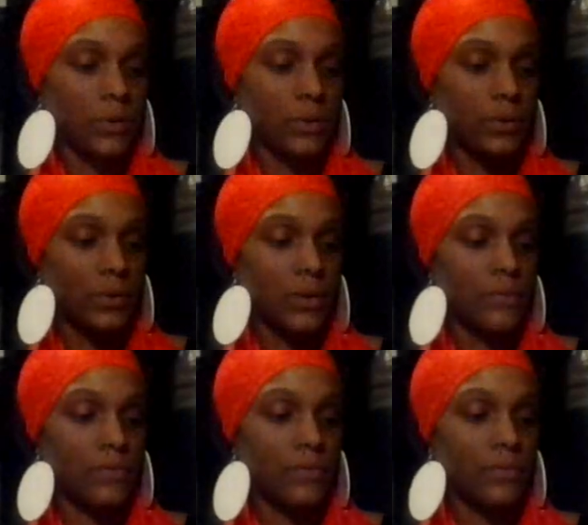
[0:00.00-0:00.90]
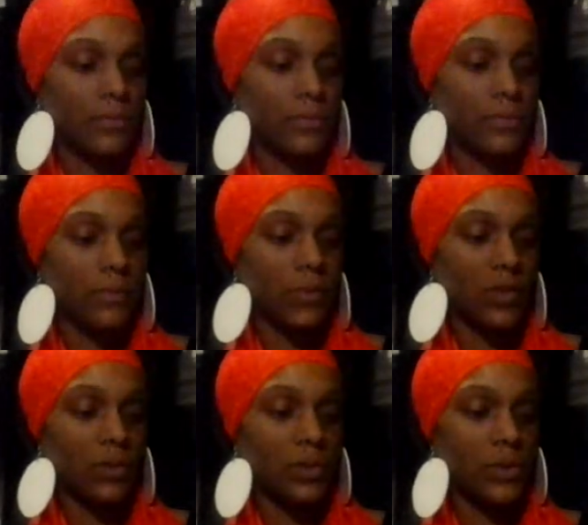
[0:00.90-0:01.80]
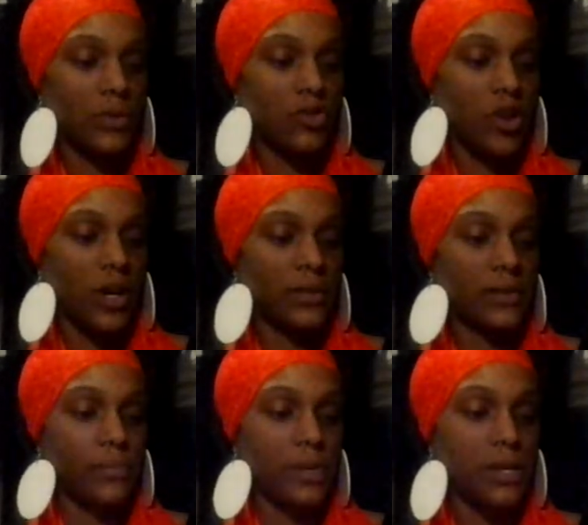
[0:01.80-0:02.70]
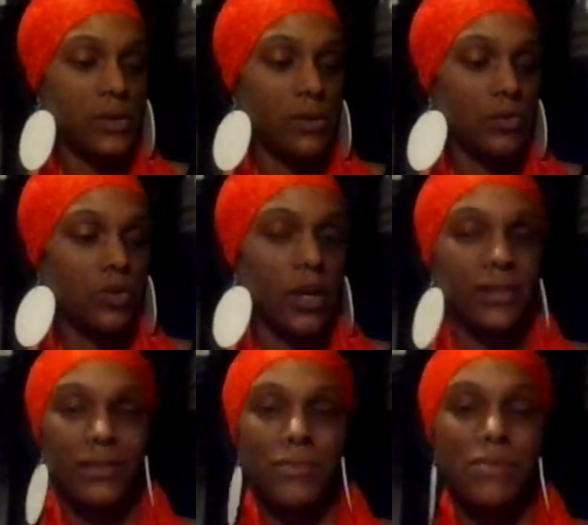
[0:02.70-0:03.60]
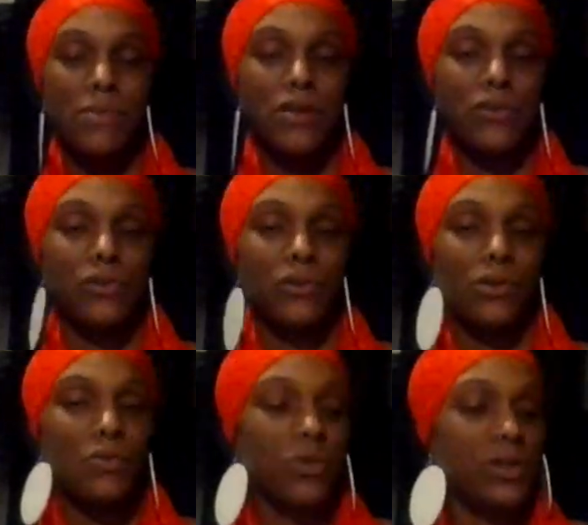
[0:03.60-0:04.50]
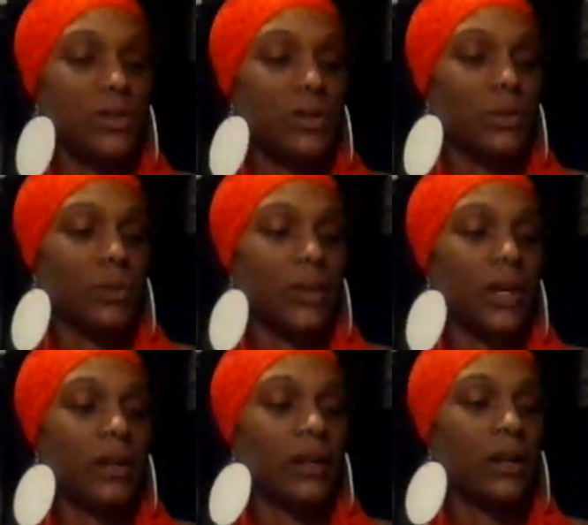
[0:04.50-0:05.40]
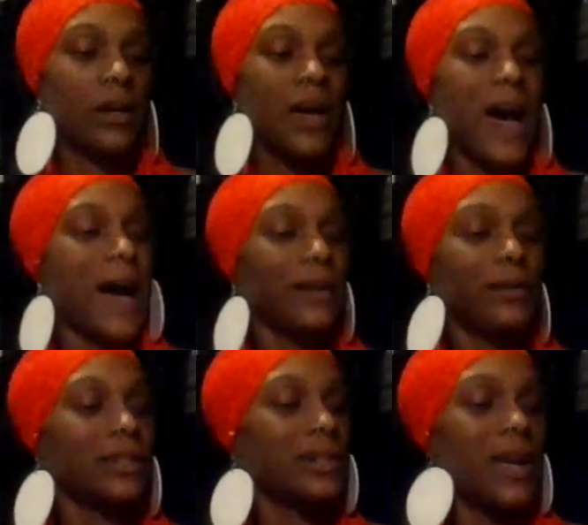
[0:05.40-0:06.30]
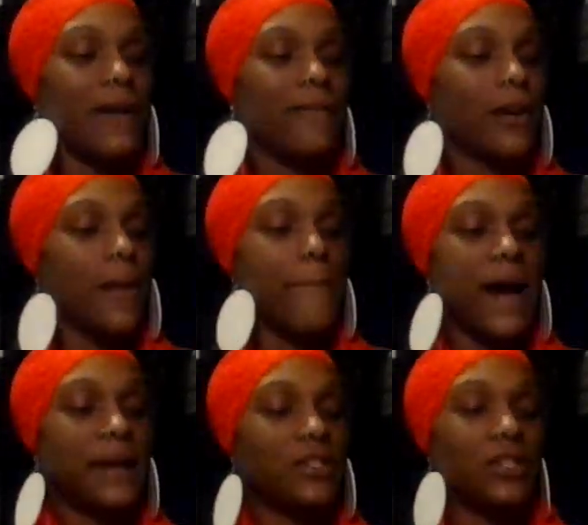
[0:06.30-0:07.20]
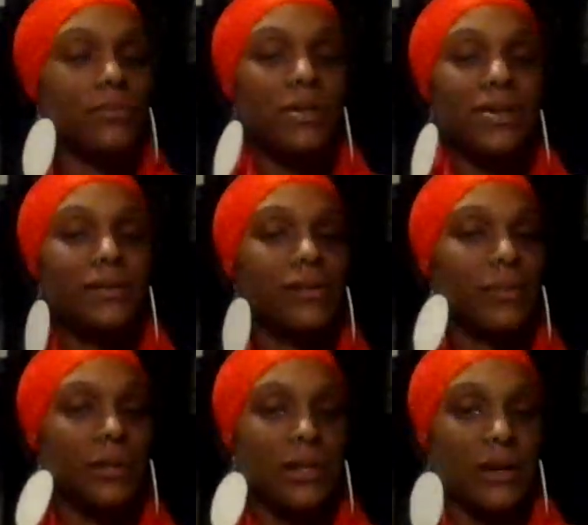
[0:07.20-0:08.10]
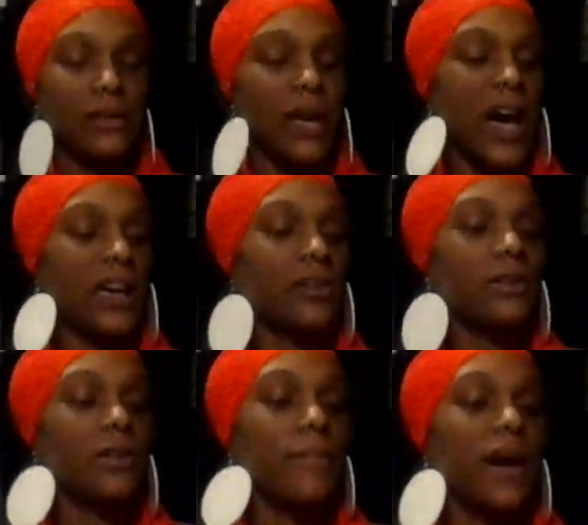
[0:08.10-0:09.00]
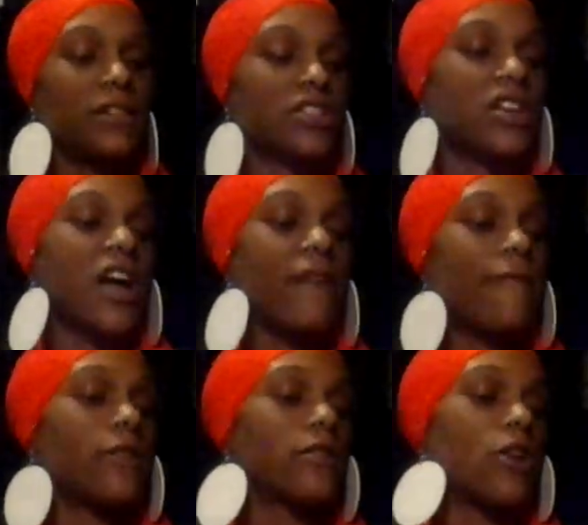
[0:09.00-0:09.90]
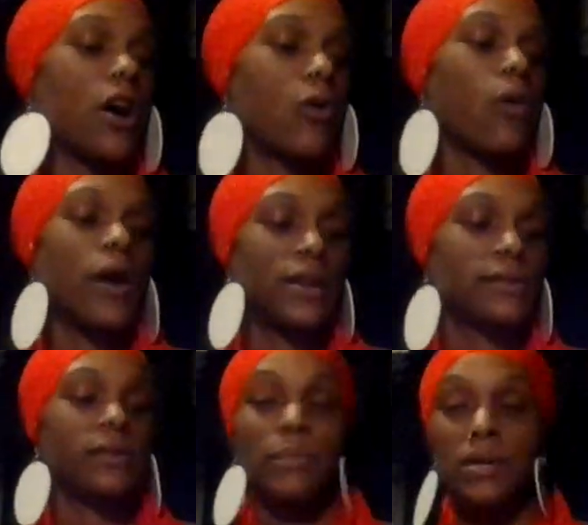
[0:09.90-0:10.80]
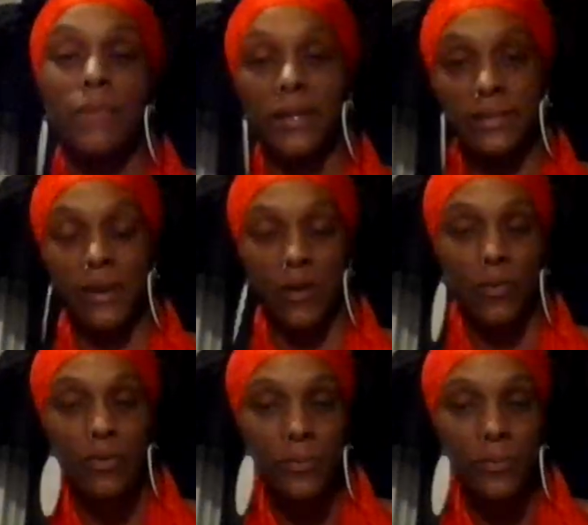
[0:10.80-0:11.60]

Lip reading: See? Everybody's always trying to be you, trying to be me. There's only one you. Like, I couldn't ever imagine being somebody else. I couldn't imagine ever not wanting to be myself.